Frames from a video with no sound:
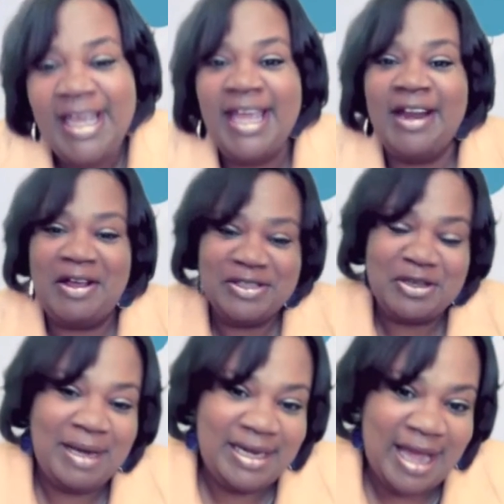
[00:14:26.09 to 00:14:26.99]
And also
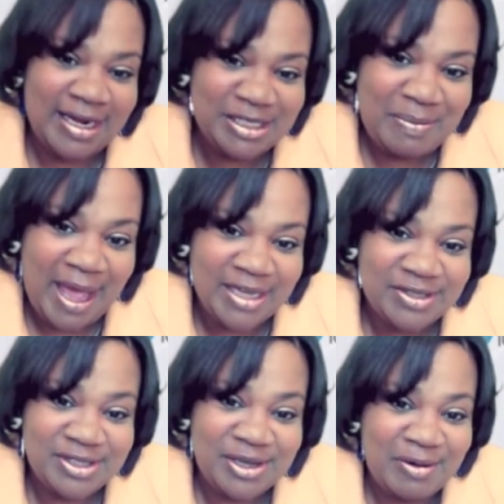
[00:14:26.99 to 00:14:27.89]
my dad is the
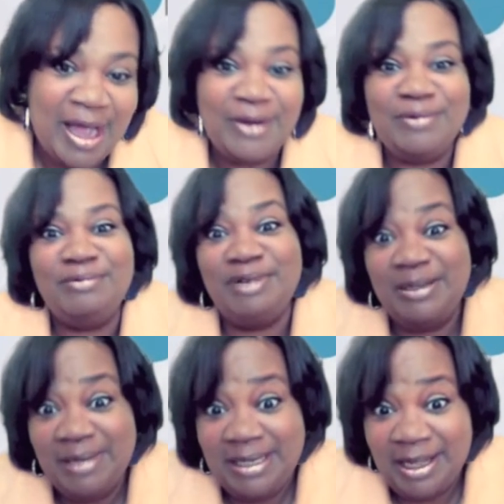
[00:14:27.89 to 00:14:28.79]
pastor, so I
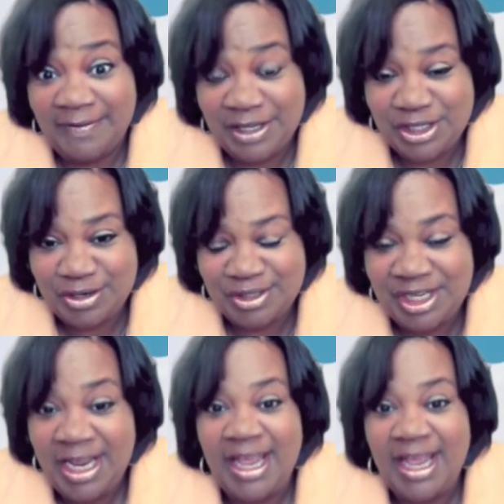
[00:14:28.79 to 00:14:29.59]
really, really love this church.